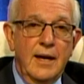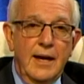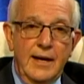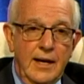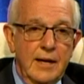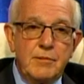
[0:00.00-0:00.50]

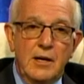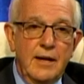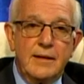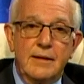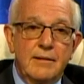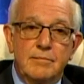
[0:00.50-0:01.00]
And I'm
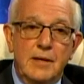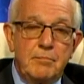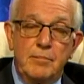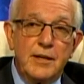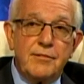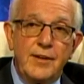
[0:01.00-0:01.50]
not a
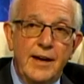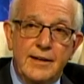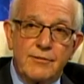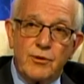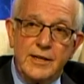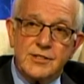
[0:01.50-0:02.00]
big fan
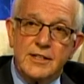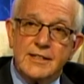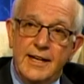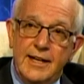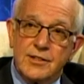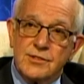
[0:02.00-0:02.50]
of raising
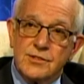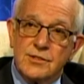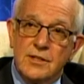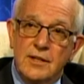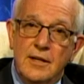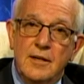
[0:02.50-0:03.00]
taxes
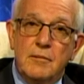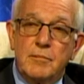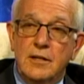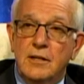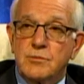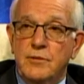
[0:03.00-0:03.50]

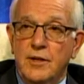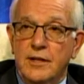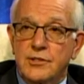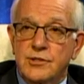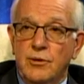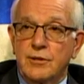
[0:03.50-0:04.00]
because we've got a
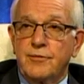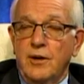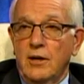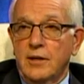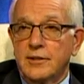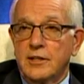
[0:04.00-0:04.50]

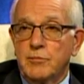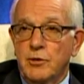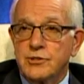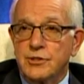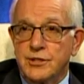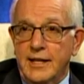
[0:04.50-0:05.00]
shortfall on the
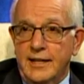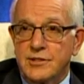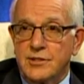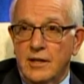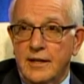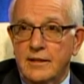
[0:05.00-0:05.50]
commercial tax
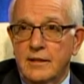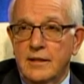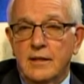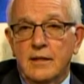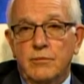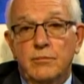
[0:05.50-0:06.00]
side,
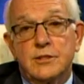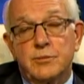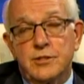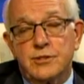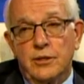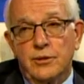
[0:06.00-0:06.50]
which we
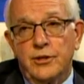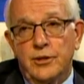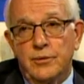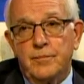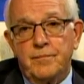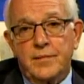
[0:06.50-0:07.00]
still
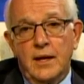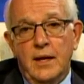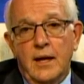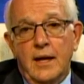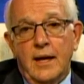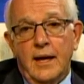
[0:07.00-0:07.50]
do.
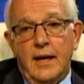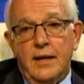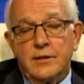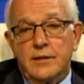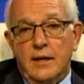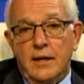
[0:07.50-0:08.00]

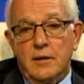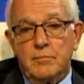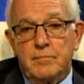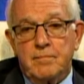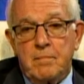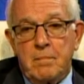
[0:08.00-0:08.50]
And
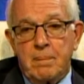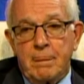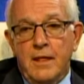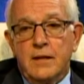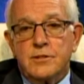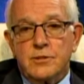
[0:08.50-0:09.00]

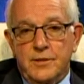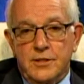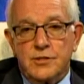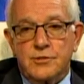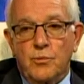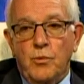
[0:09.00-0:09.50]
so this
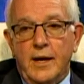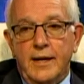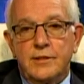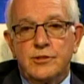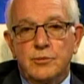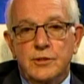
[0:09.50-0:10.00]
is a way
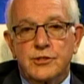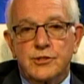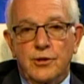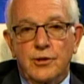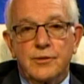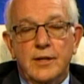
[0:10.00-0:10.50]
to
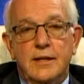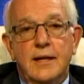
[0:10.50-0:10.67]
ensure that